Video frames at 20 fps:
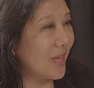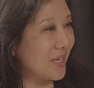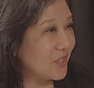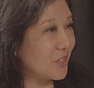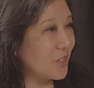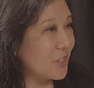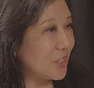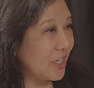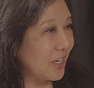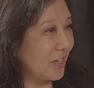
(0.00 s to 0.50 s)

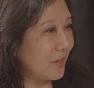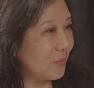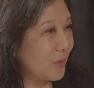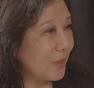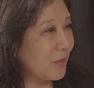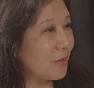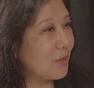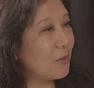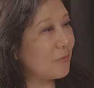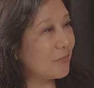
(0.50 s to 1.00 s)
messaging,
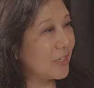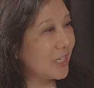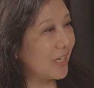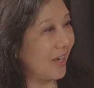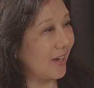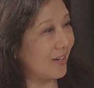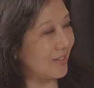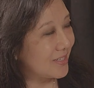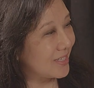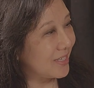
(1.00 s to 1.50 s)
with
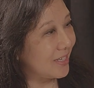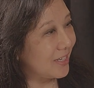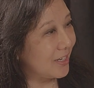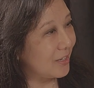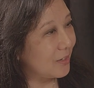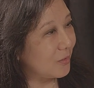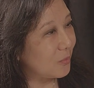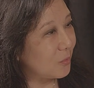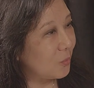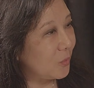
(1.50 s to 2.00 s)

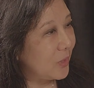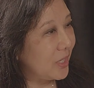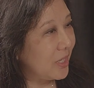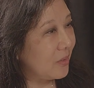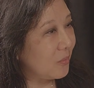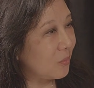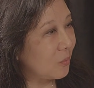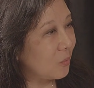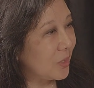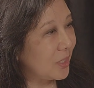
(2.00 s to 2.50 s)
COVID-19,
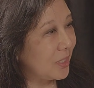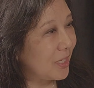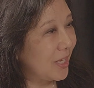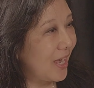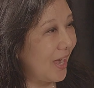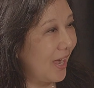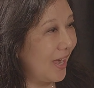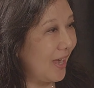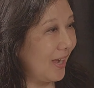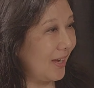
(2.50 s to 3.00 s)
we
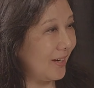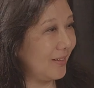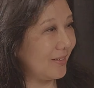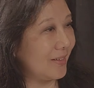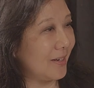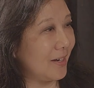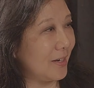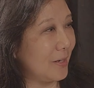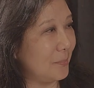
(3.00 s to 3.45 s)
really had